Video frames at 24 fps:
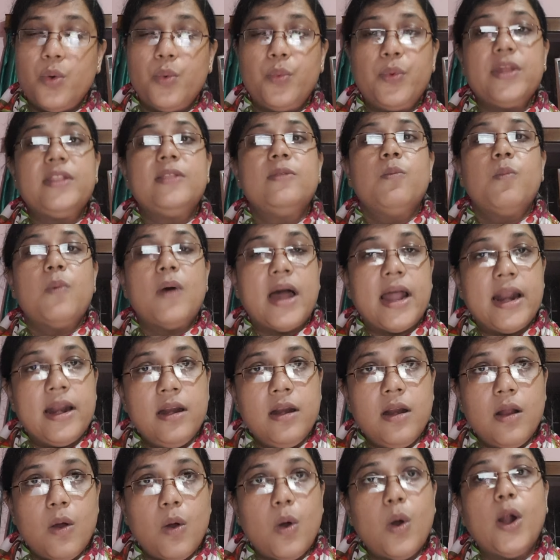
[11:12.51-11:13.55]
with one
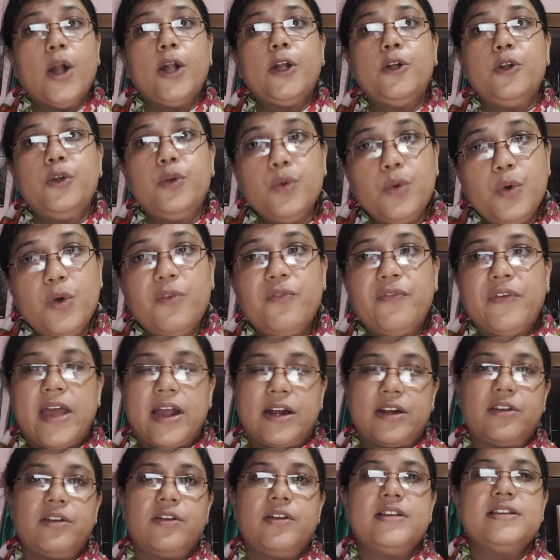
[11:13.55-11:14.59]
or two
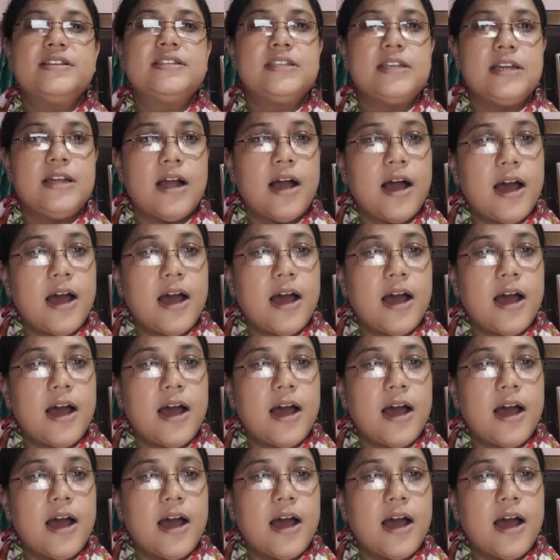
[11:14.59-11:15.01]
factories